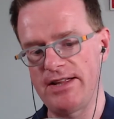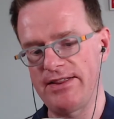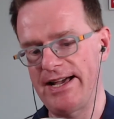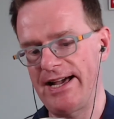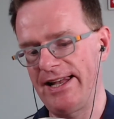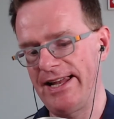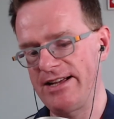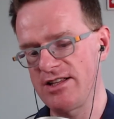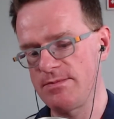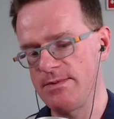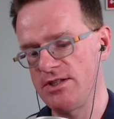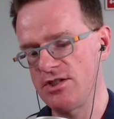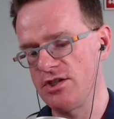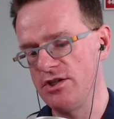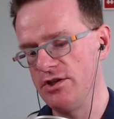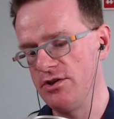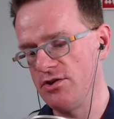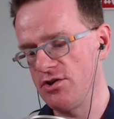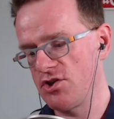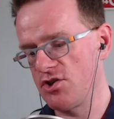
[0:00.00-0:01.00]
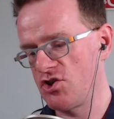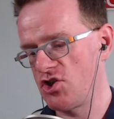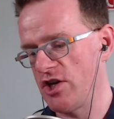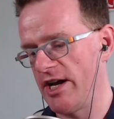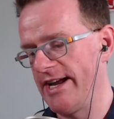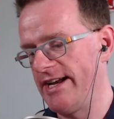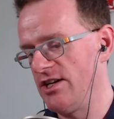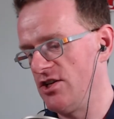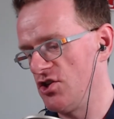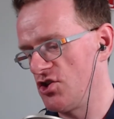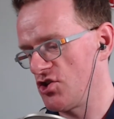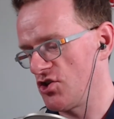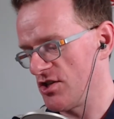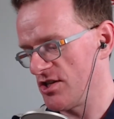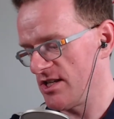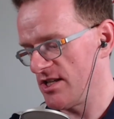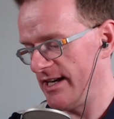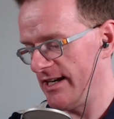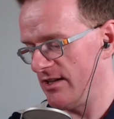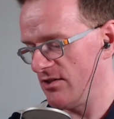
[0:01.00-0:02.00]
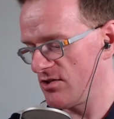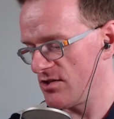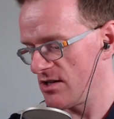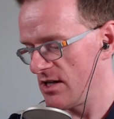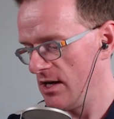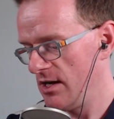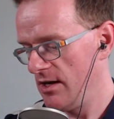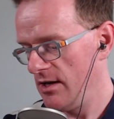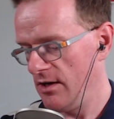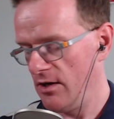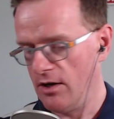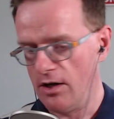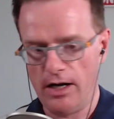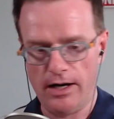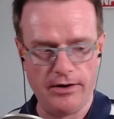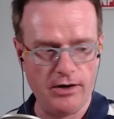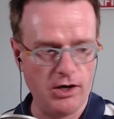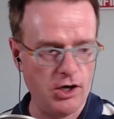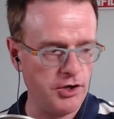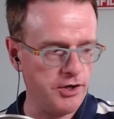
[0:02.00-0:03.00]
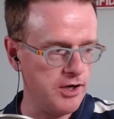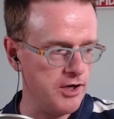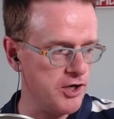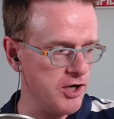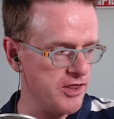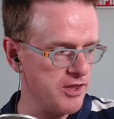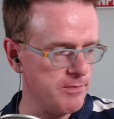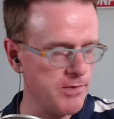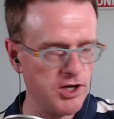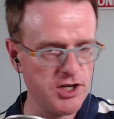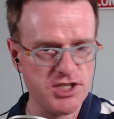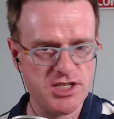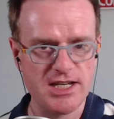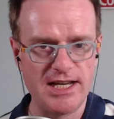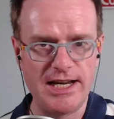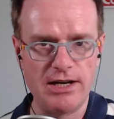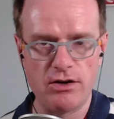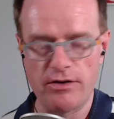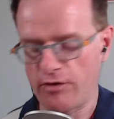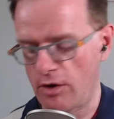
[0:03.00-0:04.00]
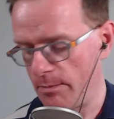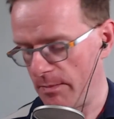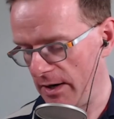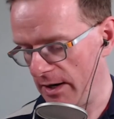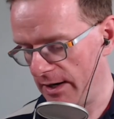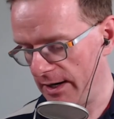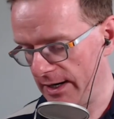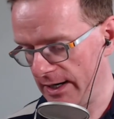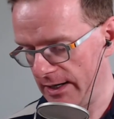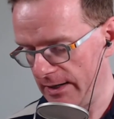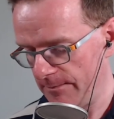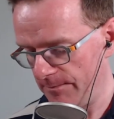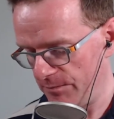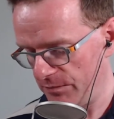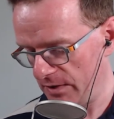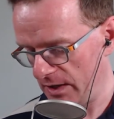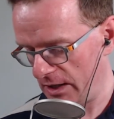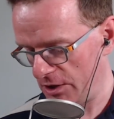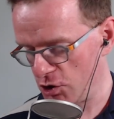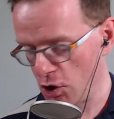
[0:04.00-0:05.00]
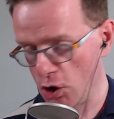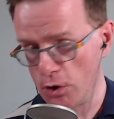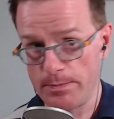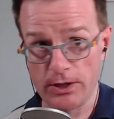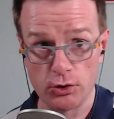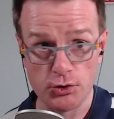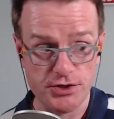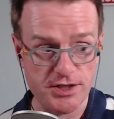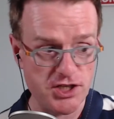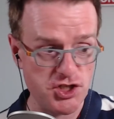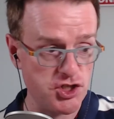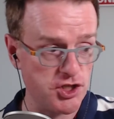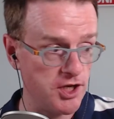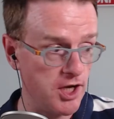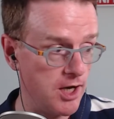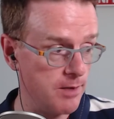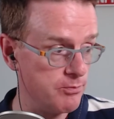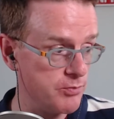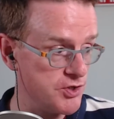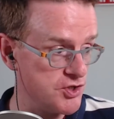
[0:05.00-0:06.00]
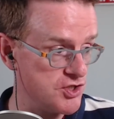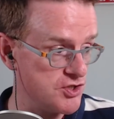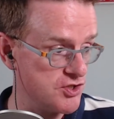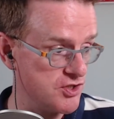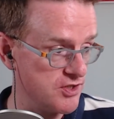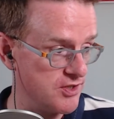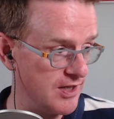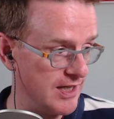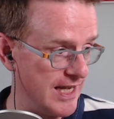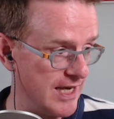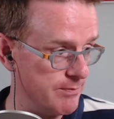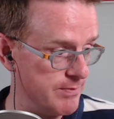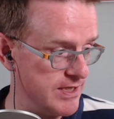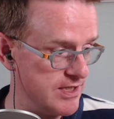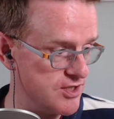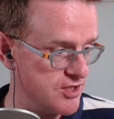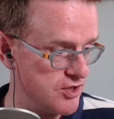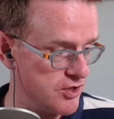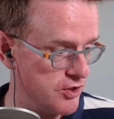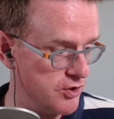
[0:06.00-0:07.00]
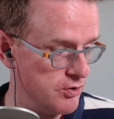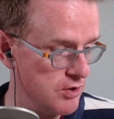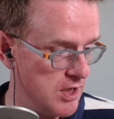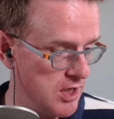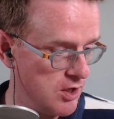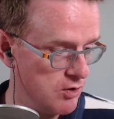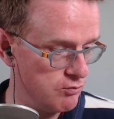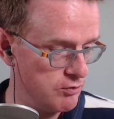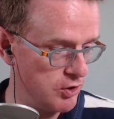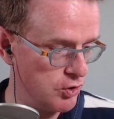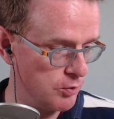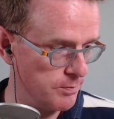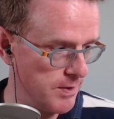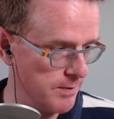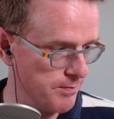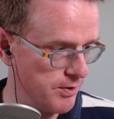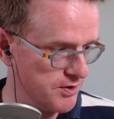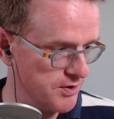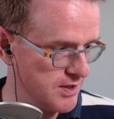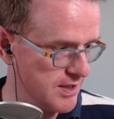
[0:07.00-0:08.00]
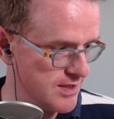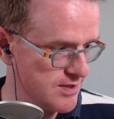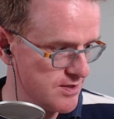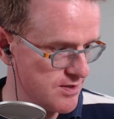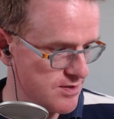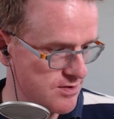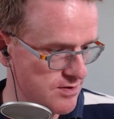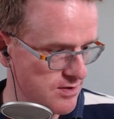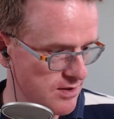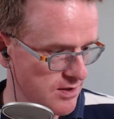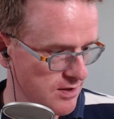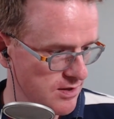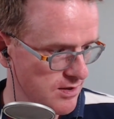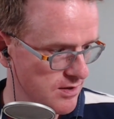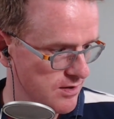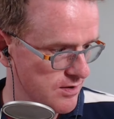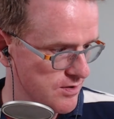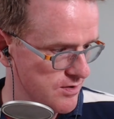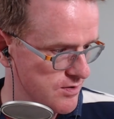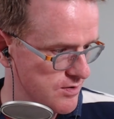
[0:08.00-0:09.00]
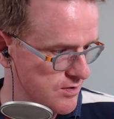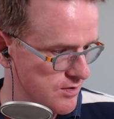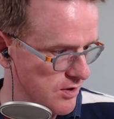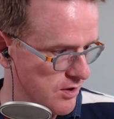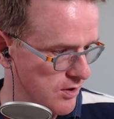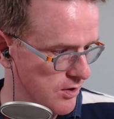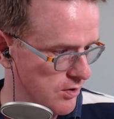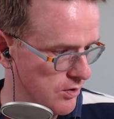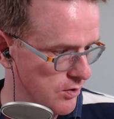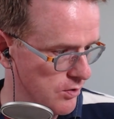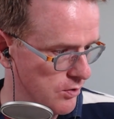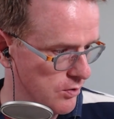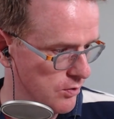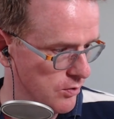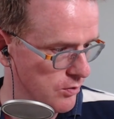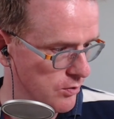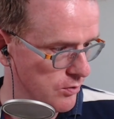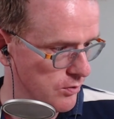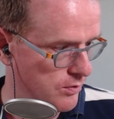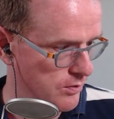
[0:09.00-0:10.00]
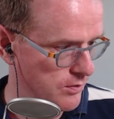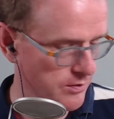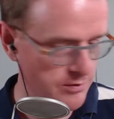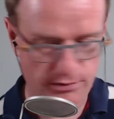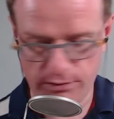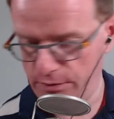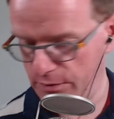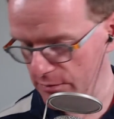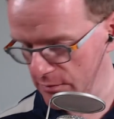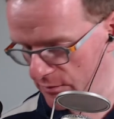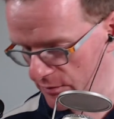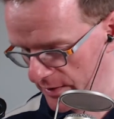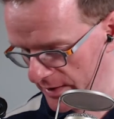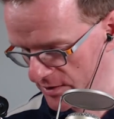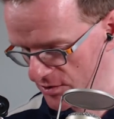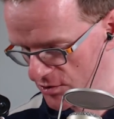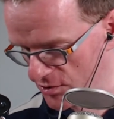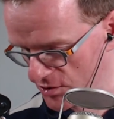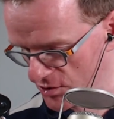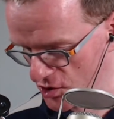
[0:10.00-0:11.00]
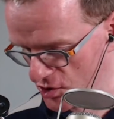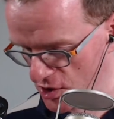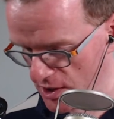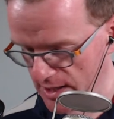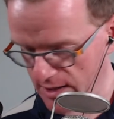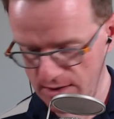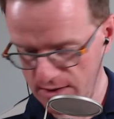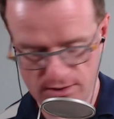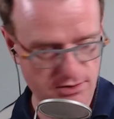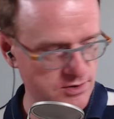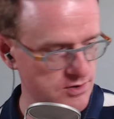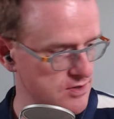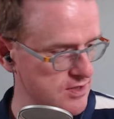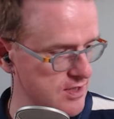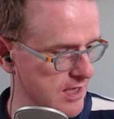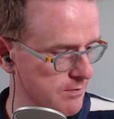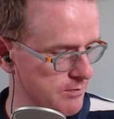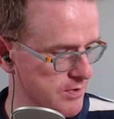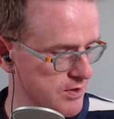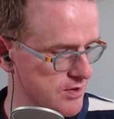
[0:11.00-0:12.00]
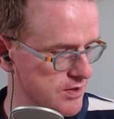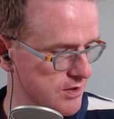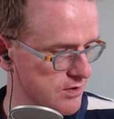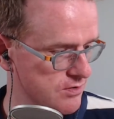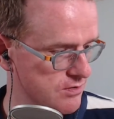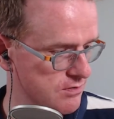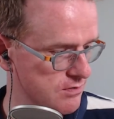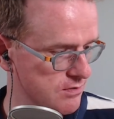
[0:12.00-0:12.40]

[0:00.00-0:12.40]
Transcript: That allows me to change the scenes. On another monitor here, I've got my Adobe Audition up, which is going to allow me to record my podcast. So let's just check. Is that music?